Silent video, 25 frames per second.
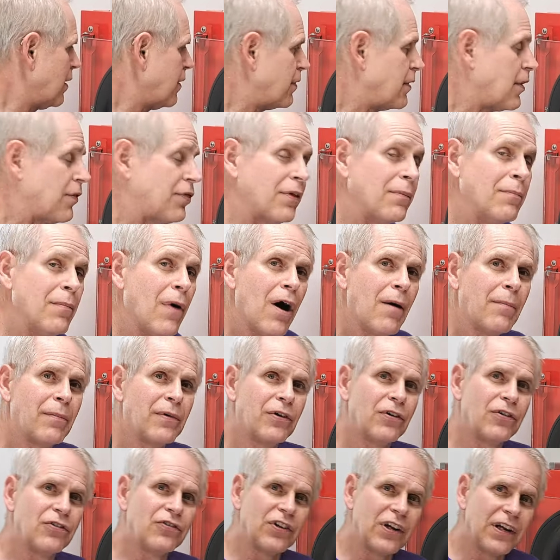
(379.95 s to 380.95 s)
The
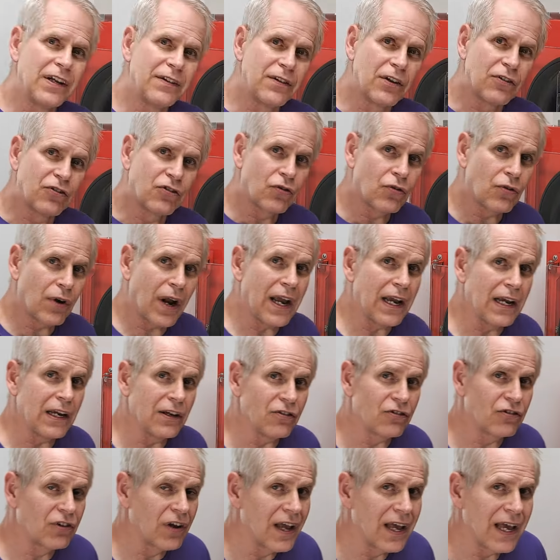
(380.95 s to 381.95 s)
thermometers in the
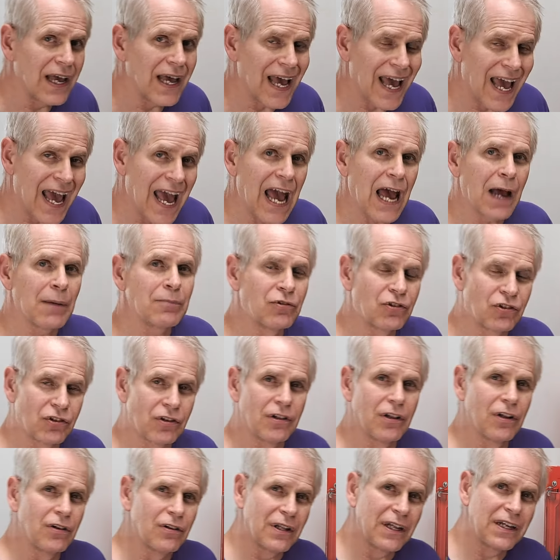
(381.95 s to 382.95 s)
trays,
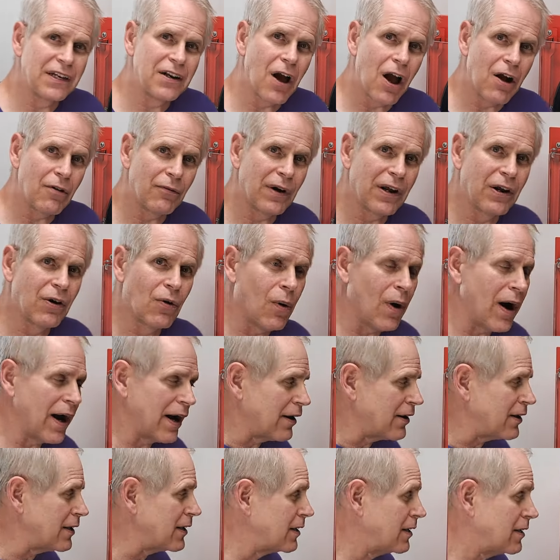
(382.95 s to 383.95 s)
absolutely not
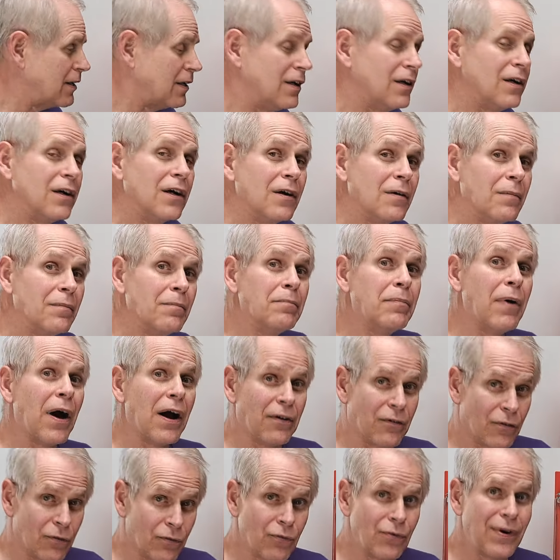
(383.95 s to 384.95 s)
required,
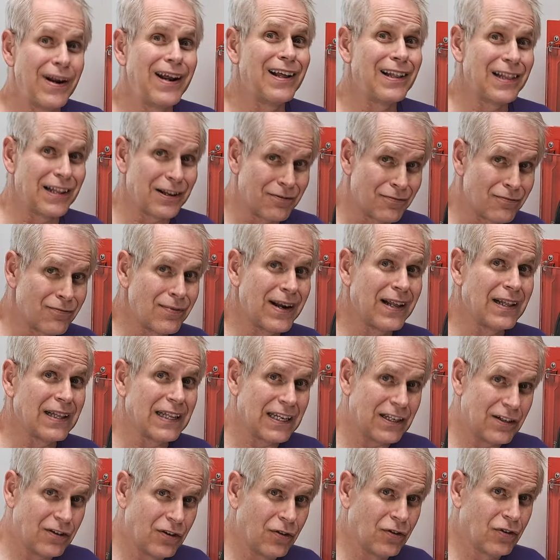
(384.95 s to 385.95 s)
but really,
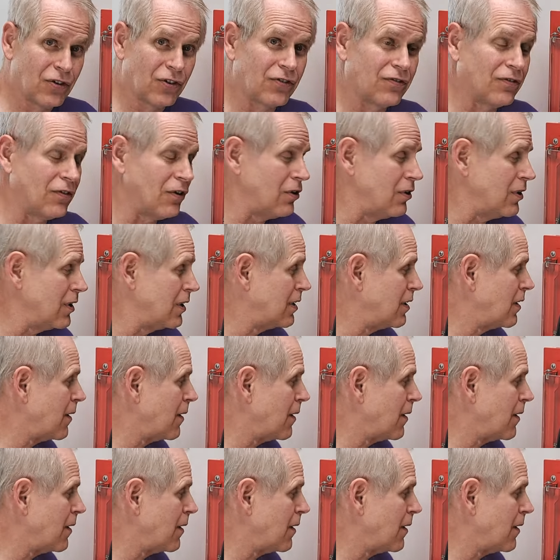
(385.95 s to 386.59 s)
really useful.